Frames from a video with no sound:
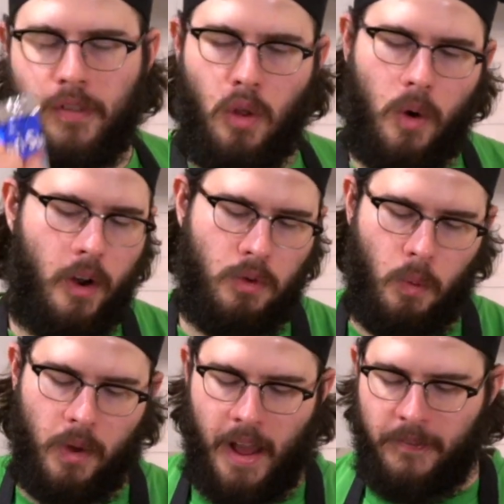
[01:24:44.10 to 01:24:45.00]
floored
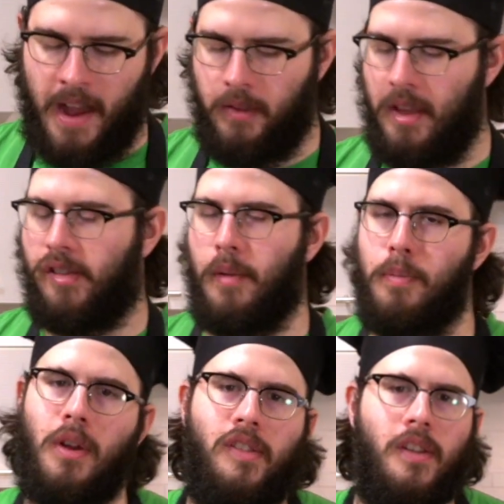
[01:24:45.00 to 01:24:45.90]
when I found these
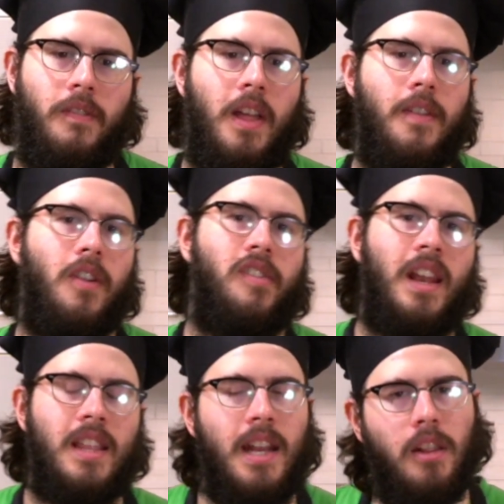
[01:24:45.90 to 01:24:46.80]
Capri Sun flavors
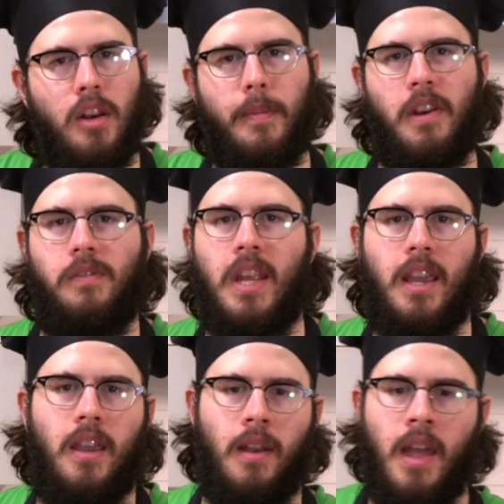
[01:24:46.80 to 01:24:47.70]
and I did a little bit of
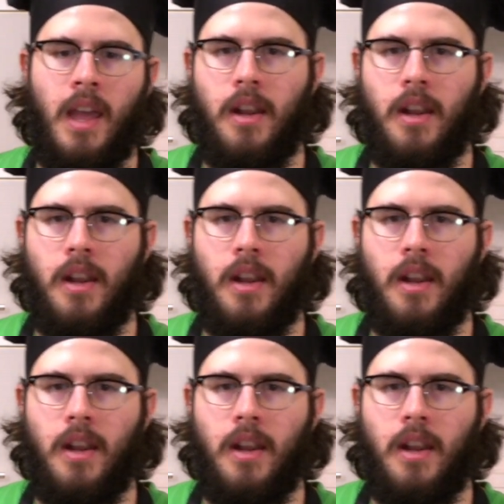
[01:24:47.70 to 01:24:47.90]
digging.